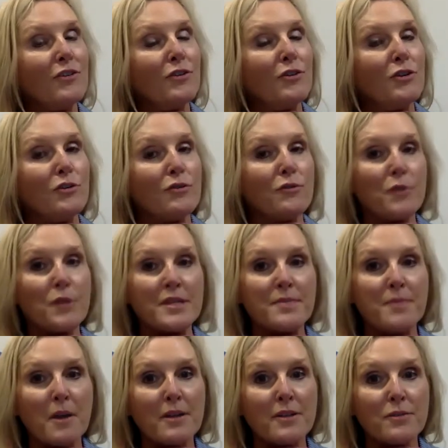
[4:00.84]
your voice
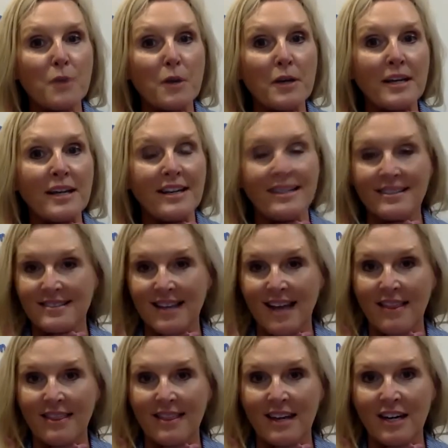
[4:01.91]
box working inside
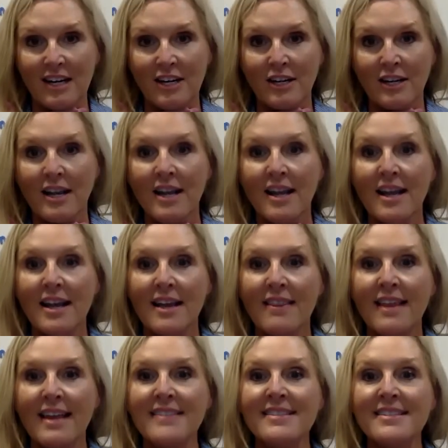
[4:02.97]
there.
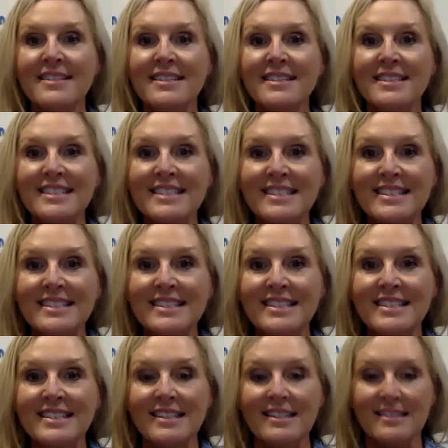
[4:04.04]
That's the
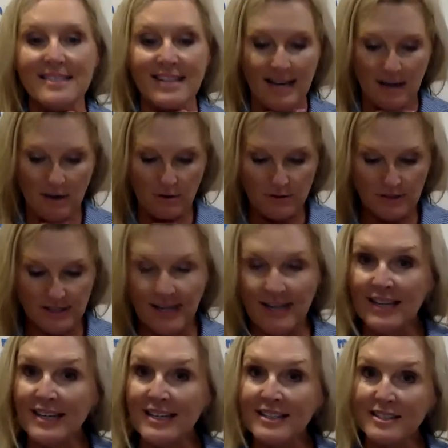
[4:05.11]
z sound, and
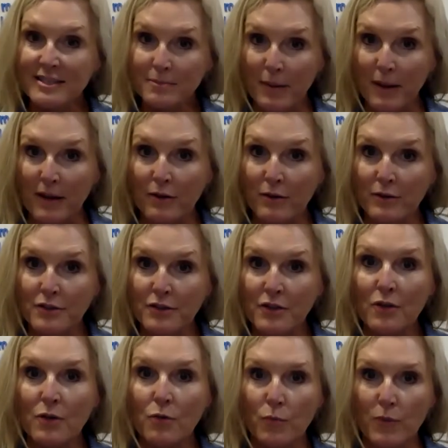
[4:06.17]
it is spelled
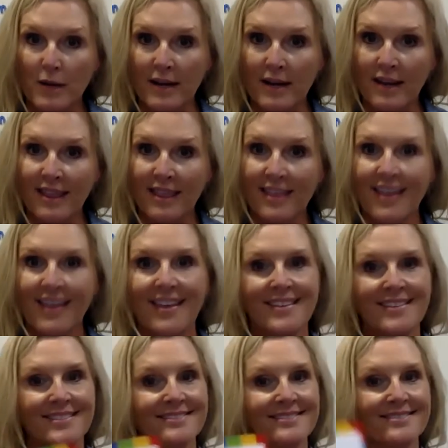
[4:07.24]
with
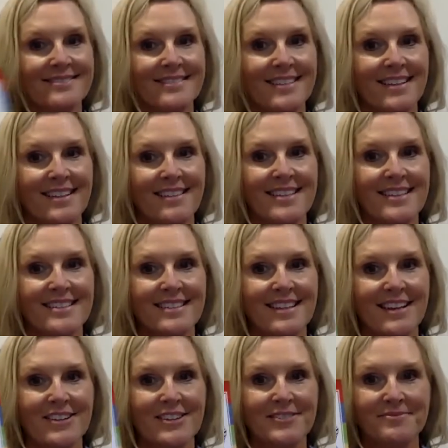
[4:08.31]
this
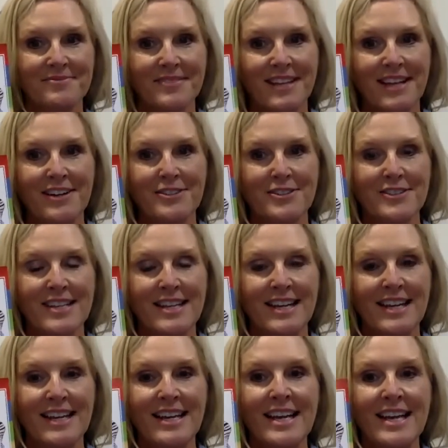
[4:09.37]
letter
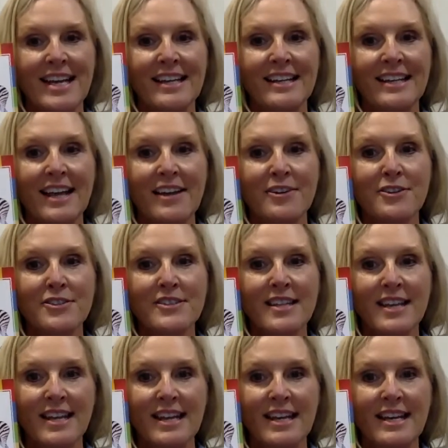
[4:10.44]
Z. Letter
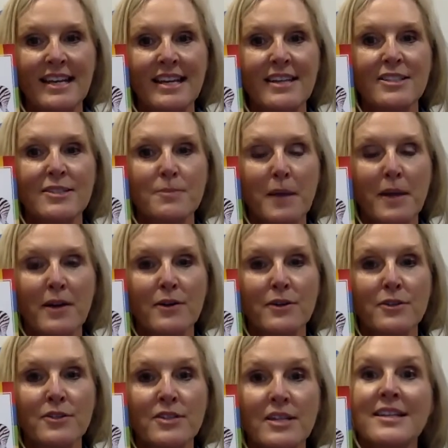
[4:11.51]
Z spells